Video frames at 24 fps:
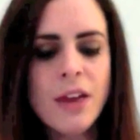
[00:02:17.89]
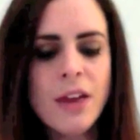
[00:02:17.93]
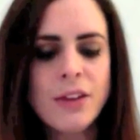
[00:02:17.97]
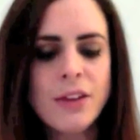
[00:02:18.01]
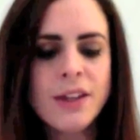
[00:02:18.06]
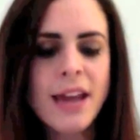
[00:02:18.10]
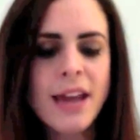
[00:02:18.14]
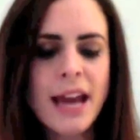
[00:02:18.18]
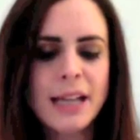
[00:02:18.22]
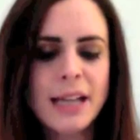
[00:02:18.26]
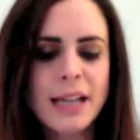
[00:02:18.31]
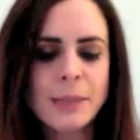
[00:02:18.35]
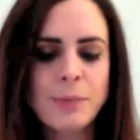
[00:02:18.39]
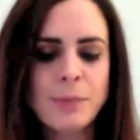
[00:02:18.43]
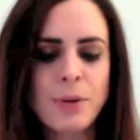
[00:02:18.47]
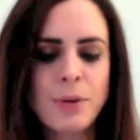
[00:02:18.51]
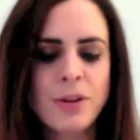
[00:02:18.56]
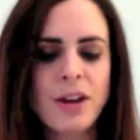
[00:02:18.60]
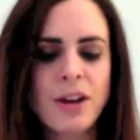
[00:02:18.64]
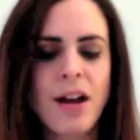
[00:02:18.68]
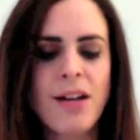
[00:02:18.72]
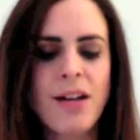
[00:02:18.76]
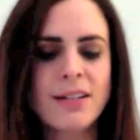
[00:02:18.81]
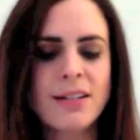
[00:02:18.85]
The next
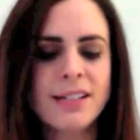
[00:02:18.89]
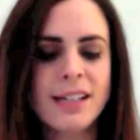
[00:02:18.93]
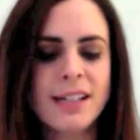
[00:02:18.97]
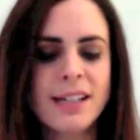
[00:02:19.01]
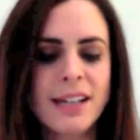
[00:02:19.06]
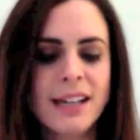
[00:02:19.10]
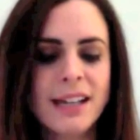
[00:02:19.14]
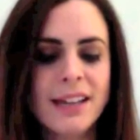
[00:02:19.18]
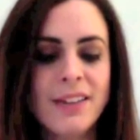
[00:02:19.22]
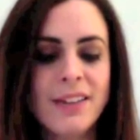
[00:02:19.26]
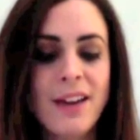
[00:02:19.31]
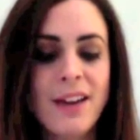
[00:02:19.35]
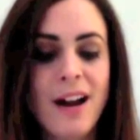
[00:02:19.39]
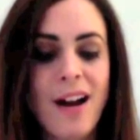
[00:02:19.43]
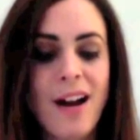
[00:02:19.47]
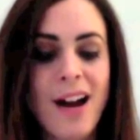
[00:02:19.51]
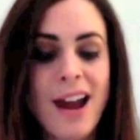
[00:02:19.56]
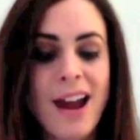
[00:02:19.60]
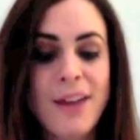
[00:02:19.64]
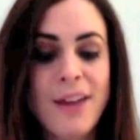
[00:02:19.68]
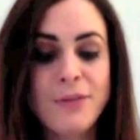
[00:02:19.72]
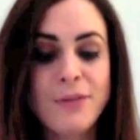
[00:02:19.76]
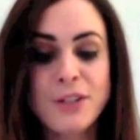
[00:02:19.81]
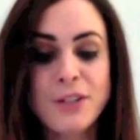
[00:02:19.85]
product that
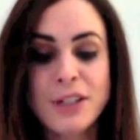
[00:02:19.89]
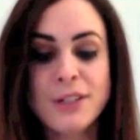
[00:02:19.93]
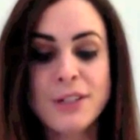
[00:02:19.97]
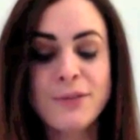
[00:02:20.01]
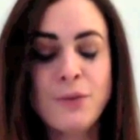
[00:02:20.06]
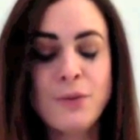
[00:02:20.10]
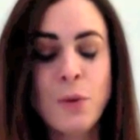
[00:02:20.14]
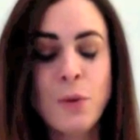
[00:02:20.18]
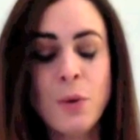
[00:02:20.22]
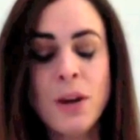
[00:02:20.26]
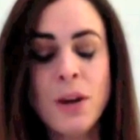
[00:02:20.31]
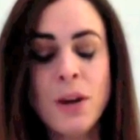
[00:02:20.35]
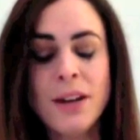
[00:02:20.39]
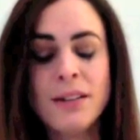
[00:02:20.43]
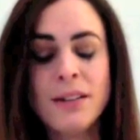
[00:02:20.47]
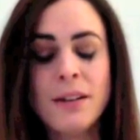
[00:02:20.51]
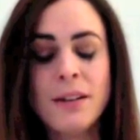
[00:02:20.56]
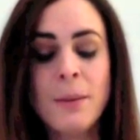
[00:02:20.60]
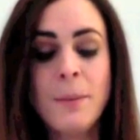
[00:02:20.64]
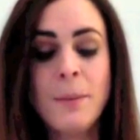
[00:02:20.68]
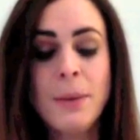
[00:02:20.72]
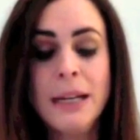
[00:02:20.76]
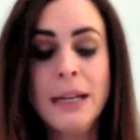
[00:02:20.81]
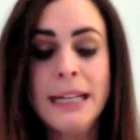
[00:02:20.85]
I have just fallen
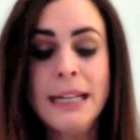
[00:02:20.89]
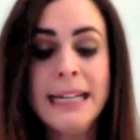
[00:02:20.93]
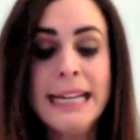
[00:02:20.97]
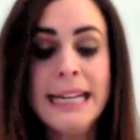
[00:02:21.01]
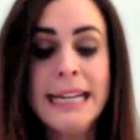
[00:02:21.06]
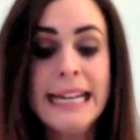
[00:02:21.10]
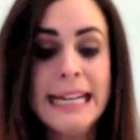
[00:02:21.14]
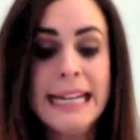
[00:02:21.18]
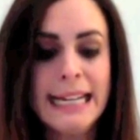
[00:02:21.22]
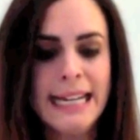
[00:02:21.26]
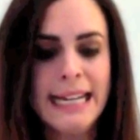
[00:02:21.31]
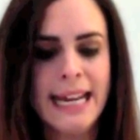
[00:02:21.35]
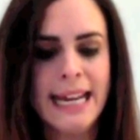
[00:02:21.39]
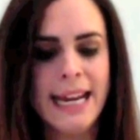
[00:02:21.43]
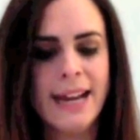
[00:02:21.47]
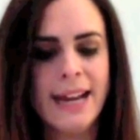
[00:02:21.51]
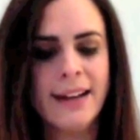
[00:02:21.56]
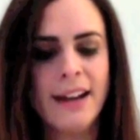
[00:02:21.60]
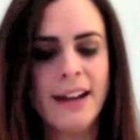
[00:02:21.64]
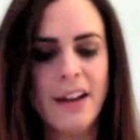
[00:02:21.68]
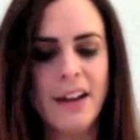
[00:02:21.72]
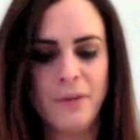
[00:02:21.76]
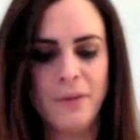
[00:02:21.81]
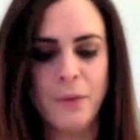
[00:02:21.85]
completely
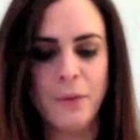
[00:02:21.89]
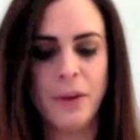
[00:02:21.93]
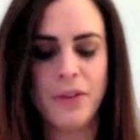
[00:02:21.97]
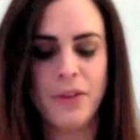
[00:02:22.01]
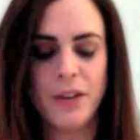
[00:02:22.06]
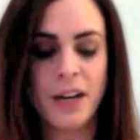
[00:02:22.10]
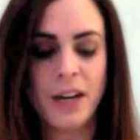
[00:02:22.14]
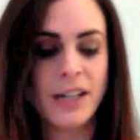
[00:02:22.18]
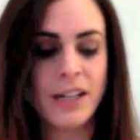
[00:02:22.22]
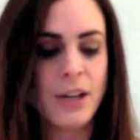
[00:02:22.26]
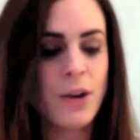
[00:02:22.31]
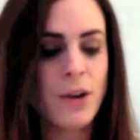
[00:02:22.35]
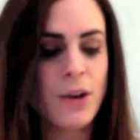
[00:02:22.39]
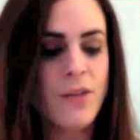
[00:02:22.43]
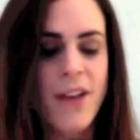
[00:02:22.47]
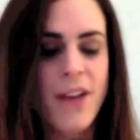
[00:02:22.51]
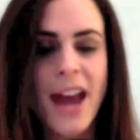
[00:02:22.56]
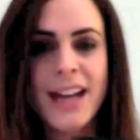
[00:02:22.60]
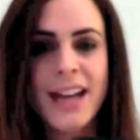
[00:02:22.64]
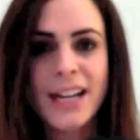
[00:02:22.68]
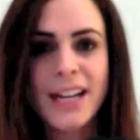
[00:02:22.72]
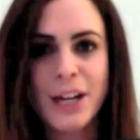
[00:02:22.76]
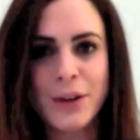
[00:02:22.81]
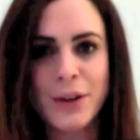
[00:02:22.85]
in love with, and I don't have
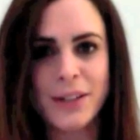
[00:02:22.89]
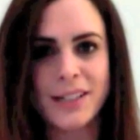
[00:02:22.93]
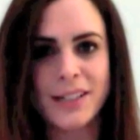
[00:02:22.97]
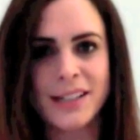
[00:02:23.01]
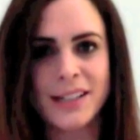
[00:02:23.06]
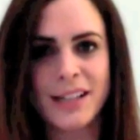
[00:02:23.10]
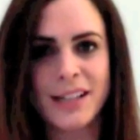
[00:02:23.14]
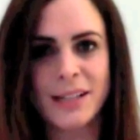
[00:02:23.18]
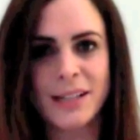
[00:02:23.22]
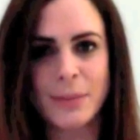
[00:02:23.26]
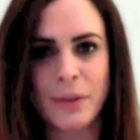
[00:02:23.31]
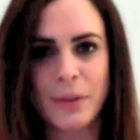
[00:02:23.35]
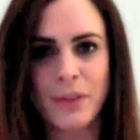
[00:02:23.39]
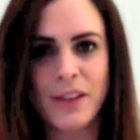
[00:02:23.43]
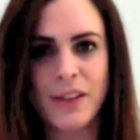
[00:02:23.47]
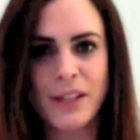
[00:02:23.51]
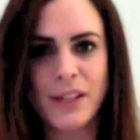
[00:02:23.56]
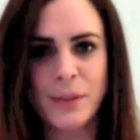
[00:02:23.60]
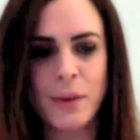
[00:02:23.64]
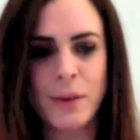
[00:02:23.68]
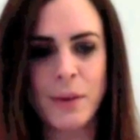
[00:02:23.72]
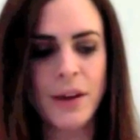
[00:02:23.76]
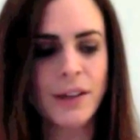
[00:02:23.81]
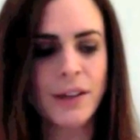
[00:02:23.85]
any criticism on
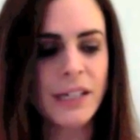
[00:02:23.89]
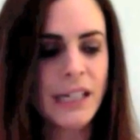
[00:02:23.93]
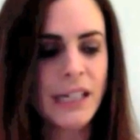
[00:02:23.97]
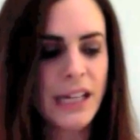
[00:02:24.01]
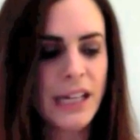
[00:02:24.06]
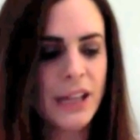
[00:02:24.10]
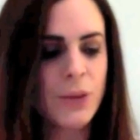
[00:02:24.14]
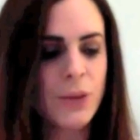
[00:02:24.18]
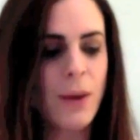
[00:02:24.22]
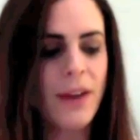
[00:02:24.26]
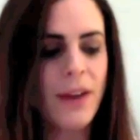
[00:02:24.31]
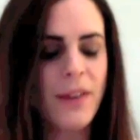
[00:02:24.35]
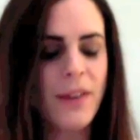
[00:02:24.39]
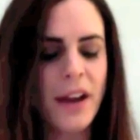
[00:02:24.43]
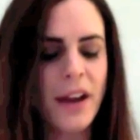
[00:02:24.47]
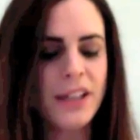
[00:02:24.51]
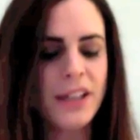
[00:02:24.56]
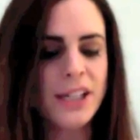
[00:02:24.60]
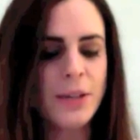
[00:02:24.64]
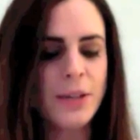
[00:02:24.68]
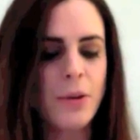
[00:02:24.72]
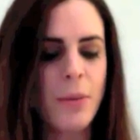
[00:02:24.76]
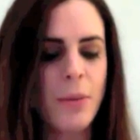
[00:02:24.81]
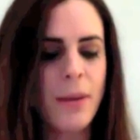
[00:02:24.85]
this one the way that I
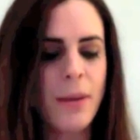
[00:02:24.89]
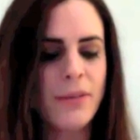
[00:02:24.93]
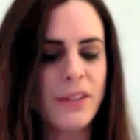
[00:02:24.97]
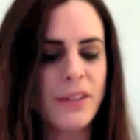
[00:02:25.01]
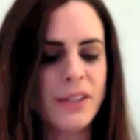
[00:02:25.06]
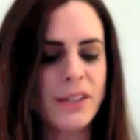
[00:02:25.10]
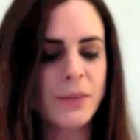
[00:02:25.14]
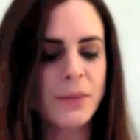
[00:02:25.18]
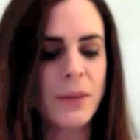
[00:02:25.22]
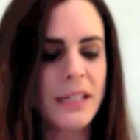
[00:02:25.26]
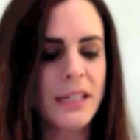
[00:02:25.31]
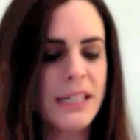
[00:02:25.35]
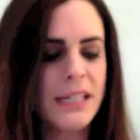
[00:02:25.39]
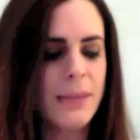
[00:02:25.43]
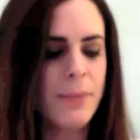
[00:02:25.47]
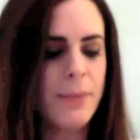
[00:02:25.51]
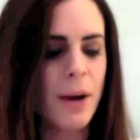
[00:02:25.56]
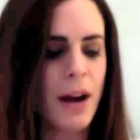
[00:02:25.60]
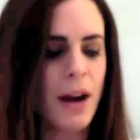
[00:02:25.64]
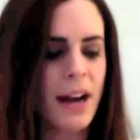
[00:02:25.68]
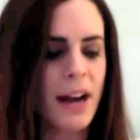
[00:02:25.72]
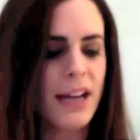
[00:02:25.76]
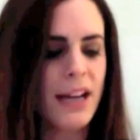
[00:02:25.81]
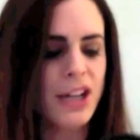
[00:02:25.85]
do about the Sweetie
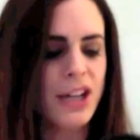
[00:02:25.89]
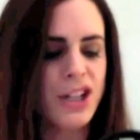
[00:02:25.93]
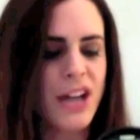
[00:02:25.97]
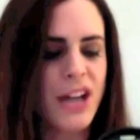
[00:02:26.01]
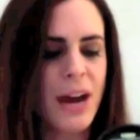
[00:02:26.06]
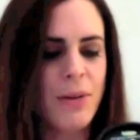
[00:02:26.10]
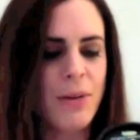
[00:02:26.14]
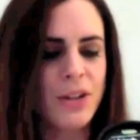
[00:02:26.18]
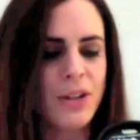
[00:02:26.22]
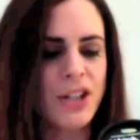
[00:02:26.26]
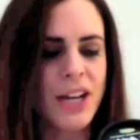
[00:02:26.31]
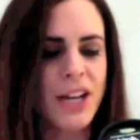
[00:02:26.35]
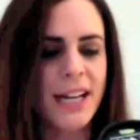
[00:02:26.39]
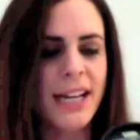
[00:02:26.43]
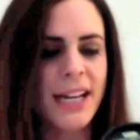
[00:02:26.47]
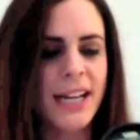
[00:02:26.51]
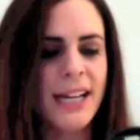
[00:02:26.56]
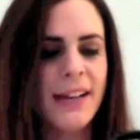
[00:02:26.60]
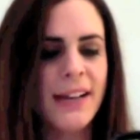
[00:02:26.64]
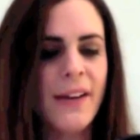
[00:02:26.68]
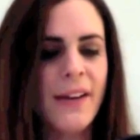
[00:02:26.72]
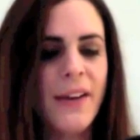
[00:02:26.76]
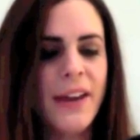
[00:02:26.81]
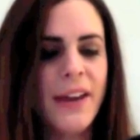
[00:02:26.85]
Pie shower
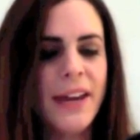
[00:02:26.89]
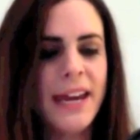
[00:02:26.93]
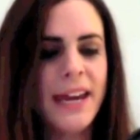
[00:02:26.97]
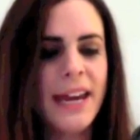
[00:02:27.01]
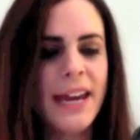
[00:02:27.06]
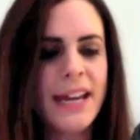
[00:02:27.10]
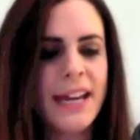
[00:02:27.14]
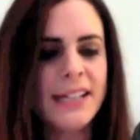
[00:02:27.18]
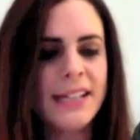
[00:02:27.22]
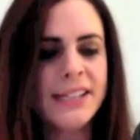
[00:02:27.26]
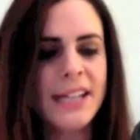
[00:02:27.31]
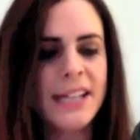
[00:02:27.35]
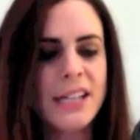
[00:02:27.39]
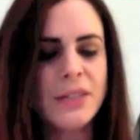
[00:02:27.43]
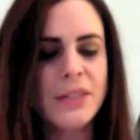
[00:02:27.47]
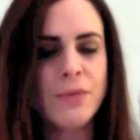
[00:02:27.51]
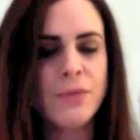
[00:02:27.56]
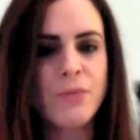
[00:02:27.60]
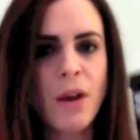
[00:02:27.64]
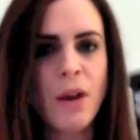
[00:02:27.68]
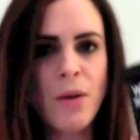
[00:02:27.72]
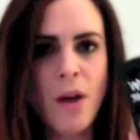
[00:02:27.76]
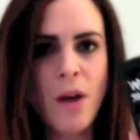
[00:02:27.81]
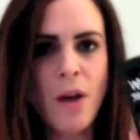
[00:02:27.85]
jelly, is this
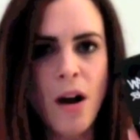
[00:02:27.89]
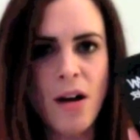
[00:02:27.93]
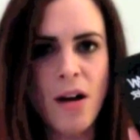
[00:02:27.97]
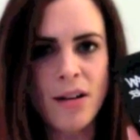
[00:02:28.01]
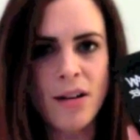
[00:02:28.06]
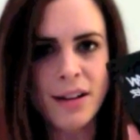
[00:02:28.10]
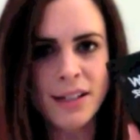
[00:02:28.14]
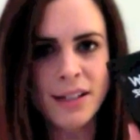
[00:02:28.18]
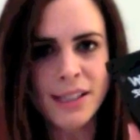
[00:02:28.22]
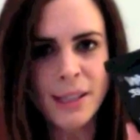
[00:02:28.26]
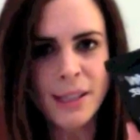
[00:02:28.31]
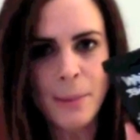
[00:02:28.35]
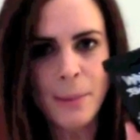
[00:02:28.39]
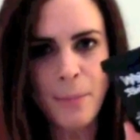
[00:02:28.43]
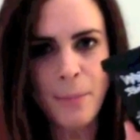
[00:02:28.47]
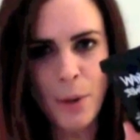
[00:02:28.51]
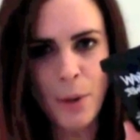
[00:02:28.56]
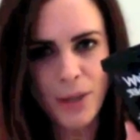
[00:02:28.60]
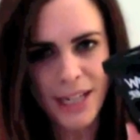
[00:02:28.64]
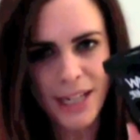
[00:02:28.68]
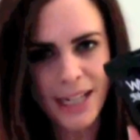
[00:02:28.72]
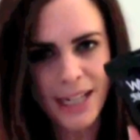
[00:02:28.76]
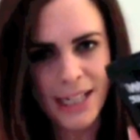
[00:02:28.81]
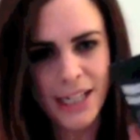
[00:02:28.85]
Ro Argan's
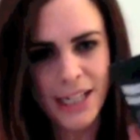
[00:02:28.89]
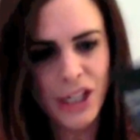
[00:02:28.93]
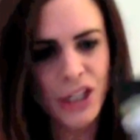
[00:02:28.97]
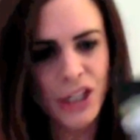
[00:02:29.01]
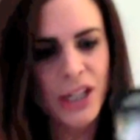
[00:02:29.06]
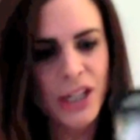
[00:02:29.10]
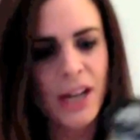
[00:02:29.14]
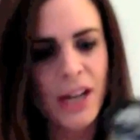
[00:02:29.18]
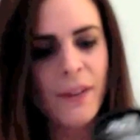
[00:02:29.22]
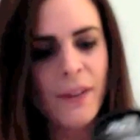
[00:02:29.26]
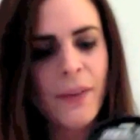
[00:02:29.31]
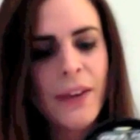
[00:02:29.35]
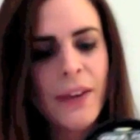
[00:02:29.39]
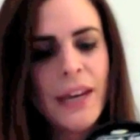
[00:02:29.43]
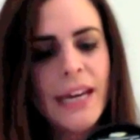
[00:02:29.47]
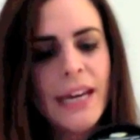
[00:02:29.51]
body conditioner.